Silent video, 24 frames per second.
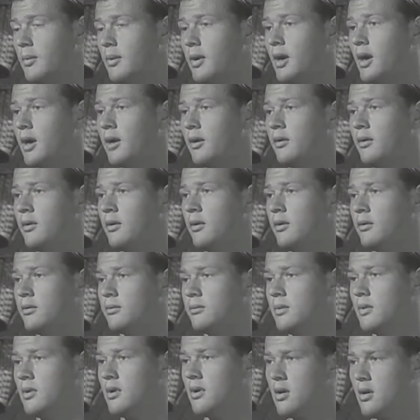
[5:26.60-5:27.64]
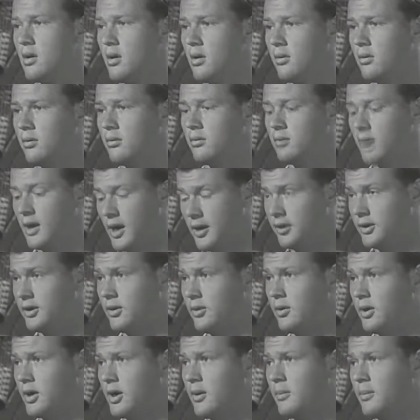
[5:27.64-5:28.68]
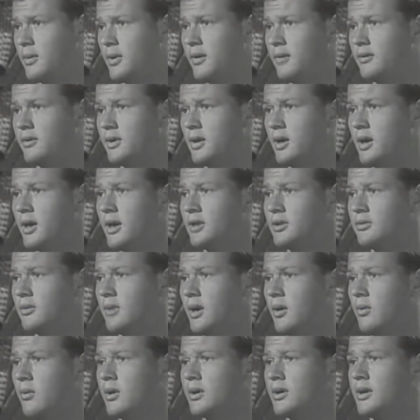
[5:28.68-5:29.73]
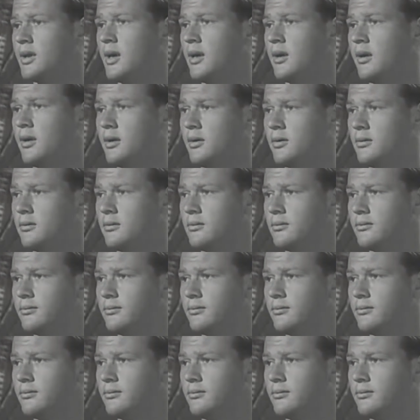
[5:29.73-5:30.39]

Maybe, I don't know. I heard there were a couple after the last one I walked out on.